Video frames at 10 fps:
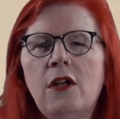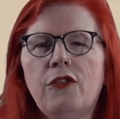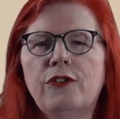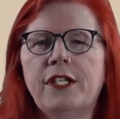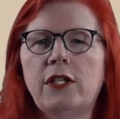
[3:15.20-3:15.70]

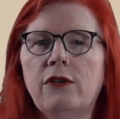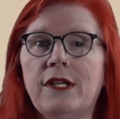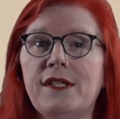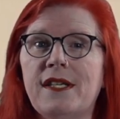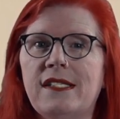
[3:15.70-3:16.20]
Their ticker
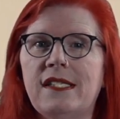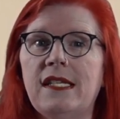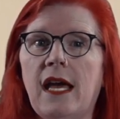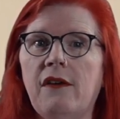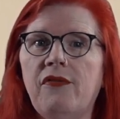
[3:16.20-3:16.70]
is
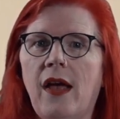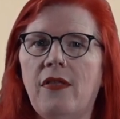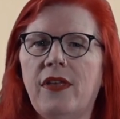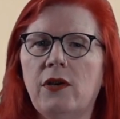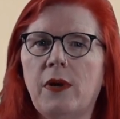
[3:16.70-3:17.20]
TF,
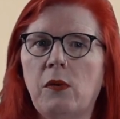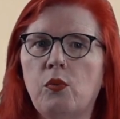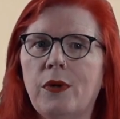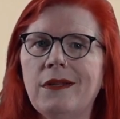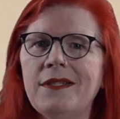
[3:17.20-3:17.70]
and they are a
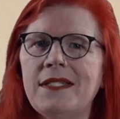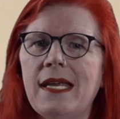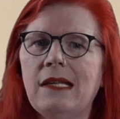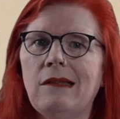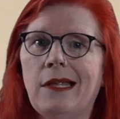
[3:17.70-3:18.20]
real
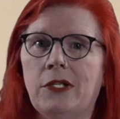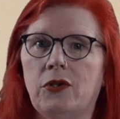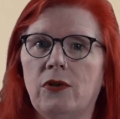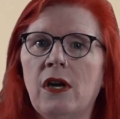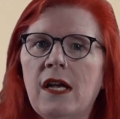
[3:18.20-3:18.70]
estate
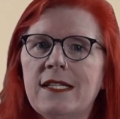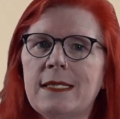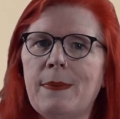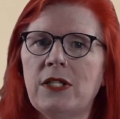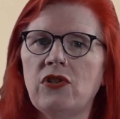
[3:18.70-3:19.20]
lender
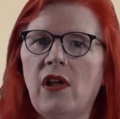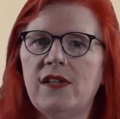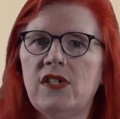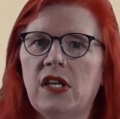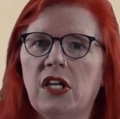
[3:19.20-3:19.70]

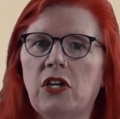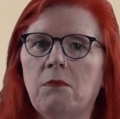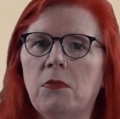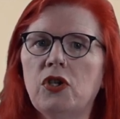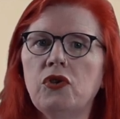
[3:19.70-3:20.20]
specializing in
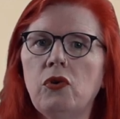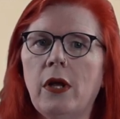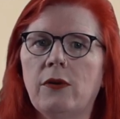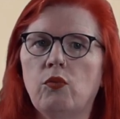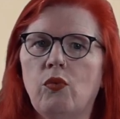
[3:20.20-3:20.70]
commercial
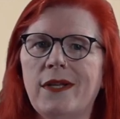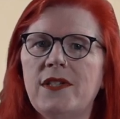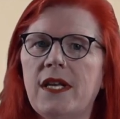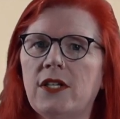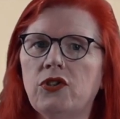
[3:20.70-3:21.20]
and
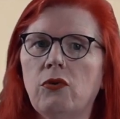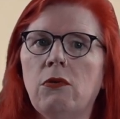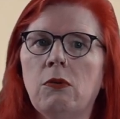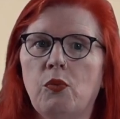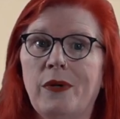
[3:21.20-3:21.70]

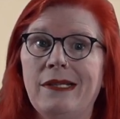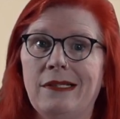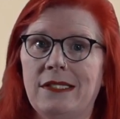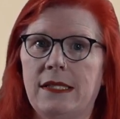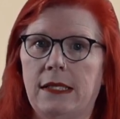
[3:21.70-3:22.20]
residential
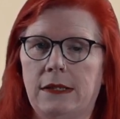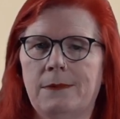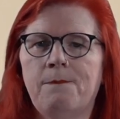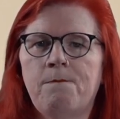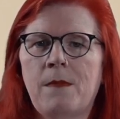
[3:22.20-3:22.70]
real
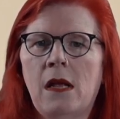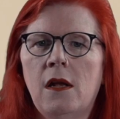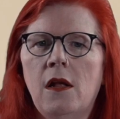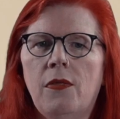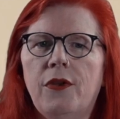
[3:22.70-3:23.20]
estate.
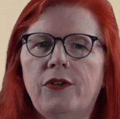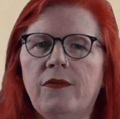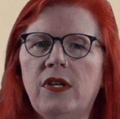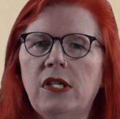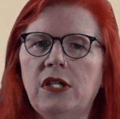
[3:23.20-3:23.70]
Their
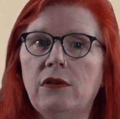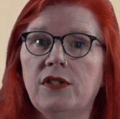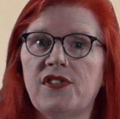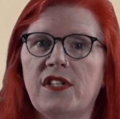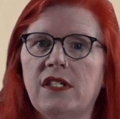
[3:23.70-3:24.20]
dividend yield
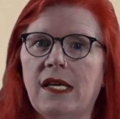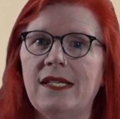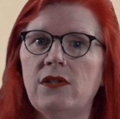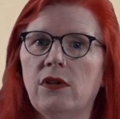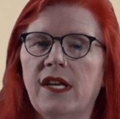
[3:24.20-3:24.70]
is a
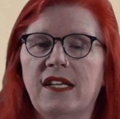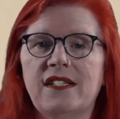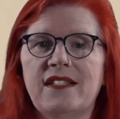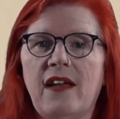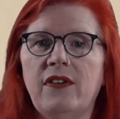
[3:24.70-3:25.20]
nice looking
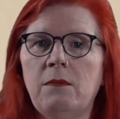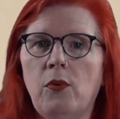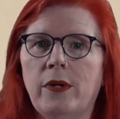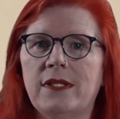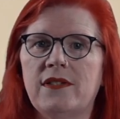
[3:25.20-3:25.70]

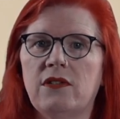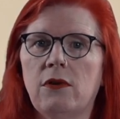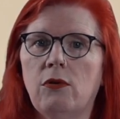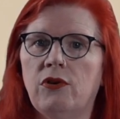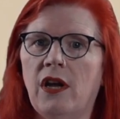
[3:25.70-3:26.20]

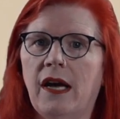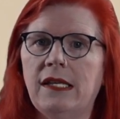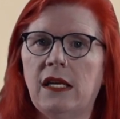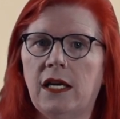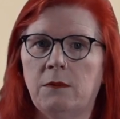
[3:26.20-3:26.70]

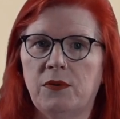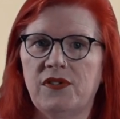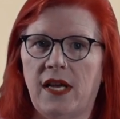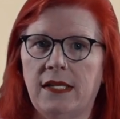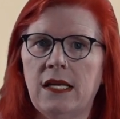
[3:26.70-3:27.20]

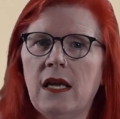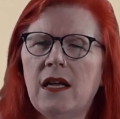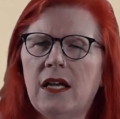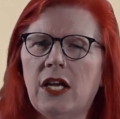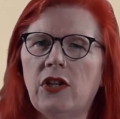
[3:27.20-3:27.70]
7.099%
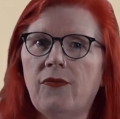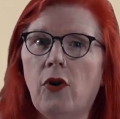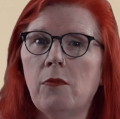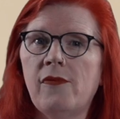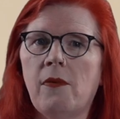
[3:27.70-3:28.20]
in the
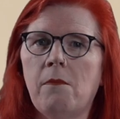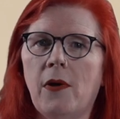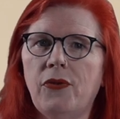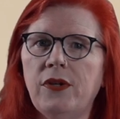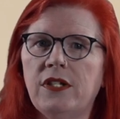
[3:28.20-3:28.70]
form of a
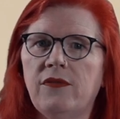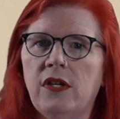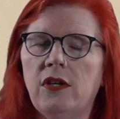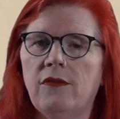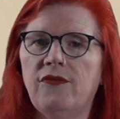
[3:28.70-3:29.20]
monthly
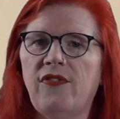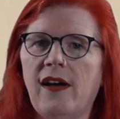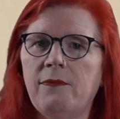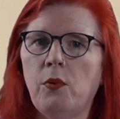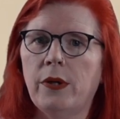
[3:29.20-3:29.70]
dividend of
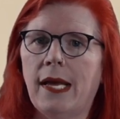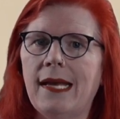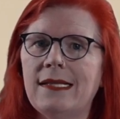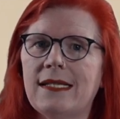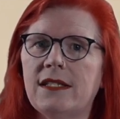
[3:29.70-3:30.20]

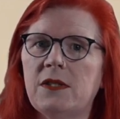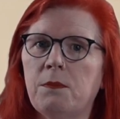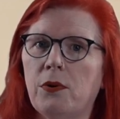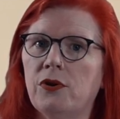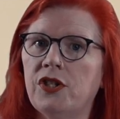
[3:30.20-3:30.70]
5.8 cents
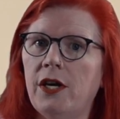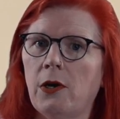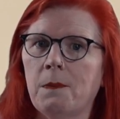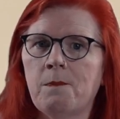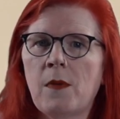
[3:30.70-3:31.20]
per
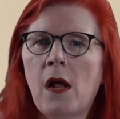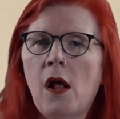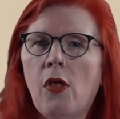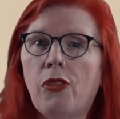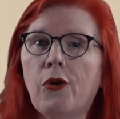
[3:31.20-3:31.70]
share.
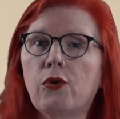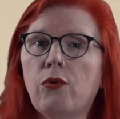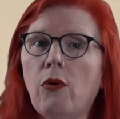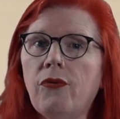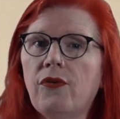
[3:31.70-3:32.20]
Their
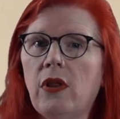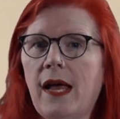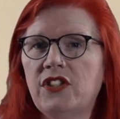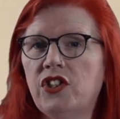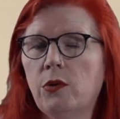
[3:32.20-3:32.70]
growth for
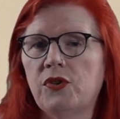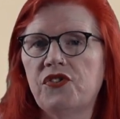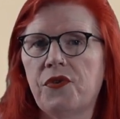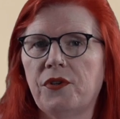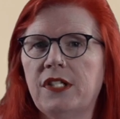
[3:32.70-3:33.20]
last year
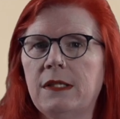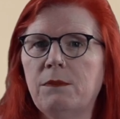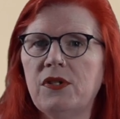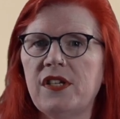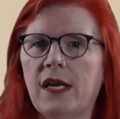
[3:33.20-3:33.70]
was
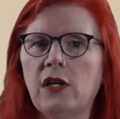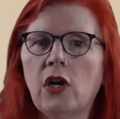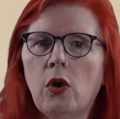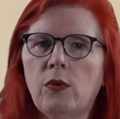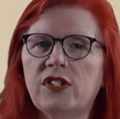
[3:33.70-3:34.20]
13%,
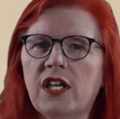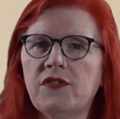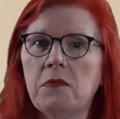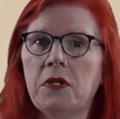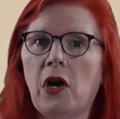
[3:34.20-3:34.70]
which
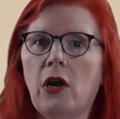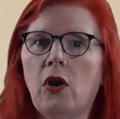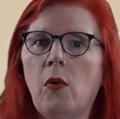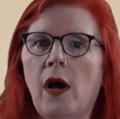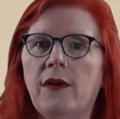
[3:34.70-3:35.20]
gives them an
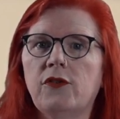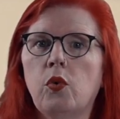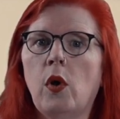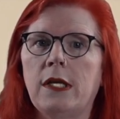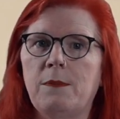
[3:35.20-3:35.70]
ROI of
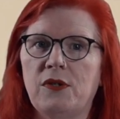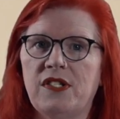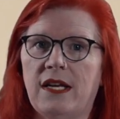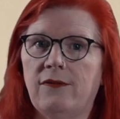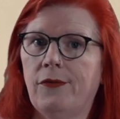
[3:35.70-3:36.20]

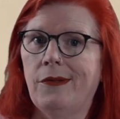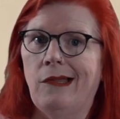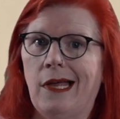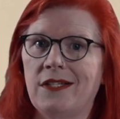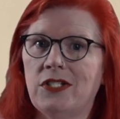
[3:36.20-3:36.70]
20% for the
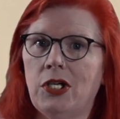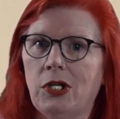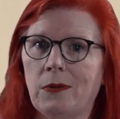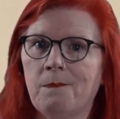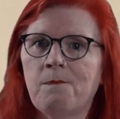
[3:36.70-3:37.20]
last
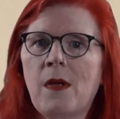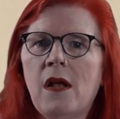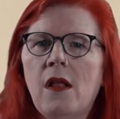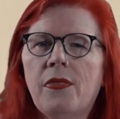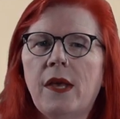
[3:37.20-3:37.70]
year.
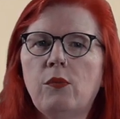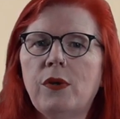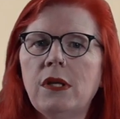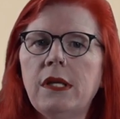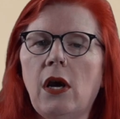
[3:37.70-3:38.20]
They
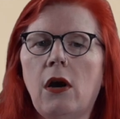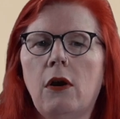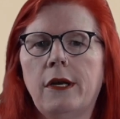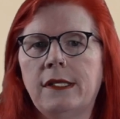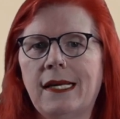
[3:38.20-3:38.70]
really
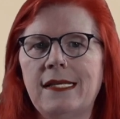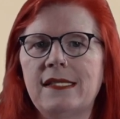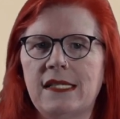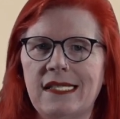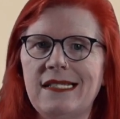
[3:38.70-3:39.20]
are a
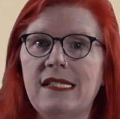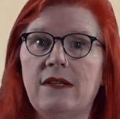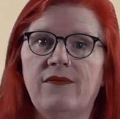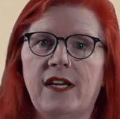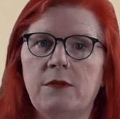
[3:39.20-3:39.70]
nice, easy
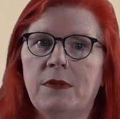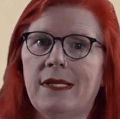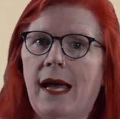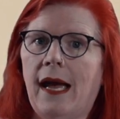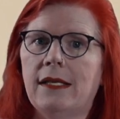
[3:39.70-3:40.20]
investment
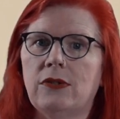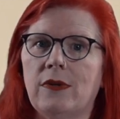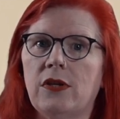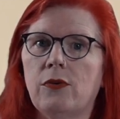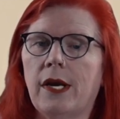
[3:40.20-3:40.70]
to add to
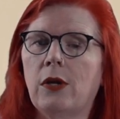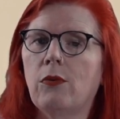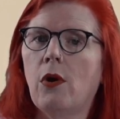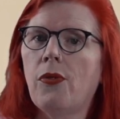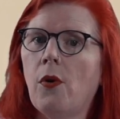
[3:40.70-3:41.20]
either a
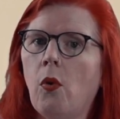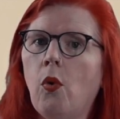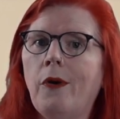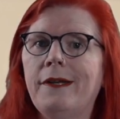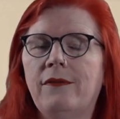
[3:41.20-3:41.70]
growth
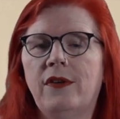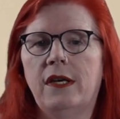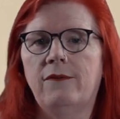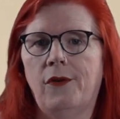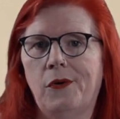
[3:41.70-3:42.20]
or
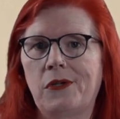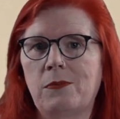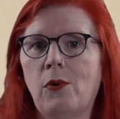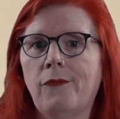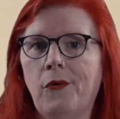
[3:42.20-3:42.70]
dividend
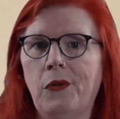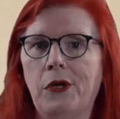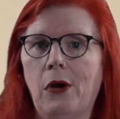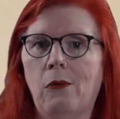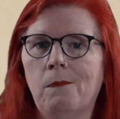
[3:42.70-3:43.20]
focused
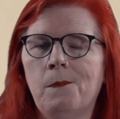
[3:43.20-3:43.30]
portfolio.